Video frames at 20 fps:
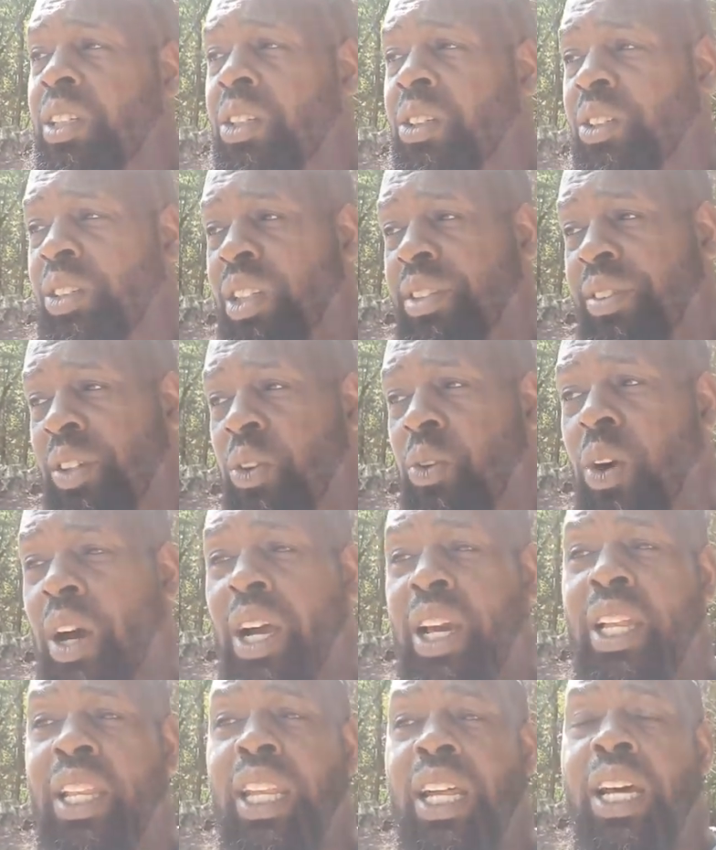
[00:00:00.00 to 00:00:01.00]
You know, live a
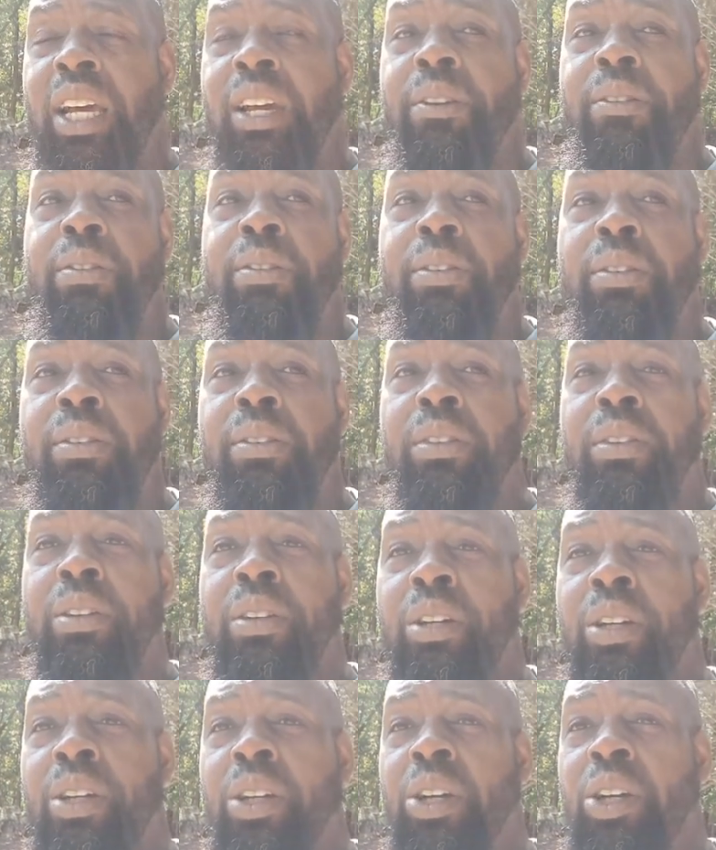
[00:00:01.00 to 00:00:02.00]
quiet life,
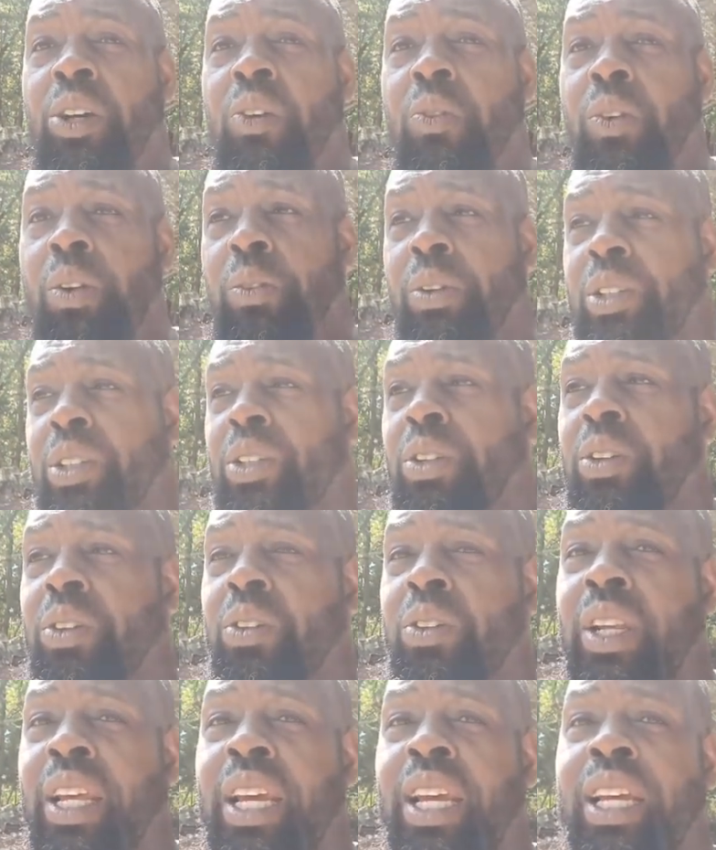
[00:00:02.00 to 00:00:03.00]
work with their
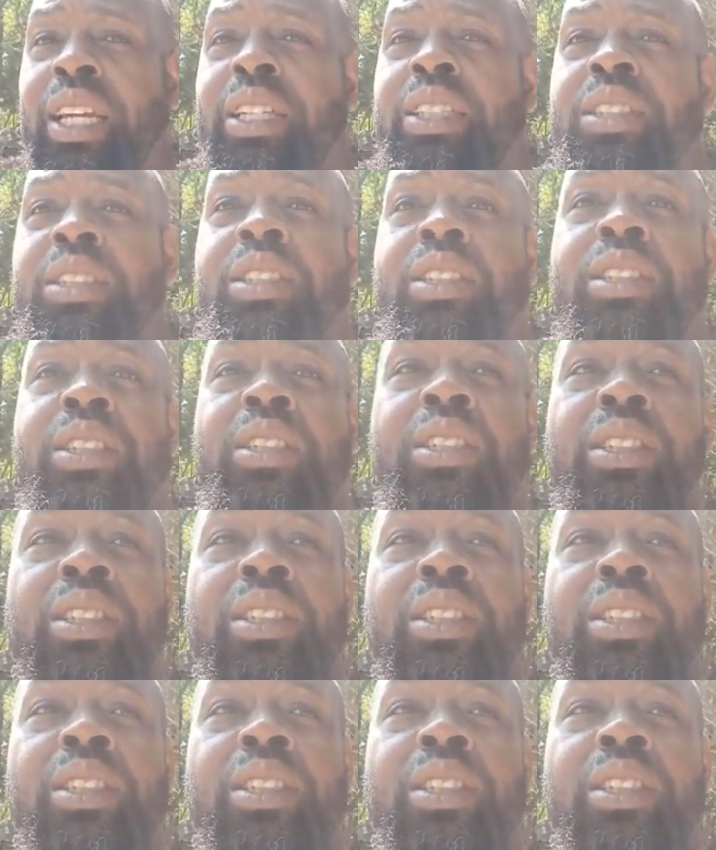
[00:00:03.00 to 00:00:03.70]
own hands.